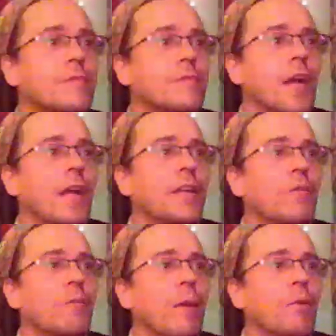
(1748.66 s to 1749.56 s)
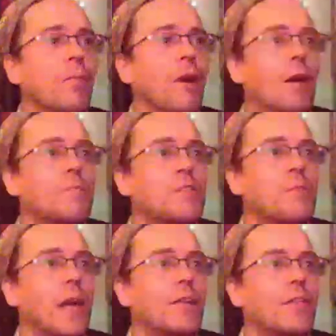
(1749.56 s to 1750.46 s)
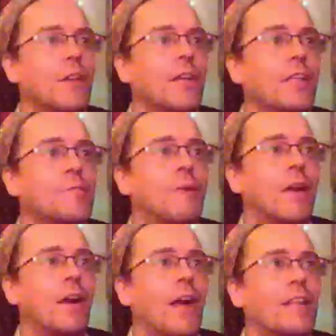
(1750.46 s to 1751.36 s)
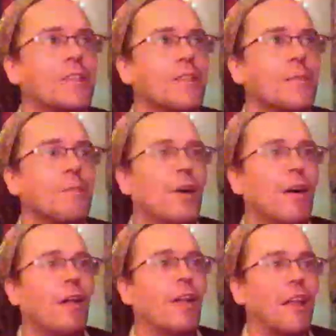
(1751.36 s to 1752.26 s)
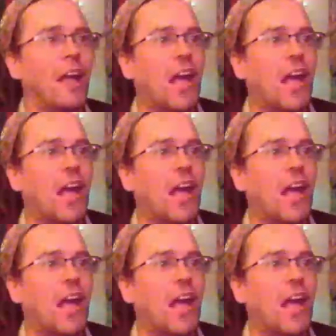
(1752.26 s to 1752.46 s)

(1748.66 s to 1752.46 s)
I can remember a mom smacking their kid's bare ass in the mall.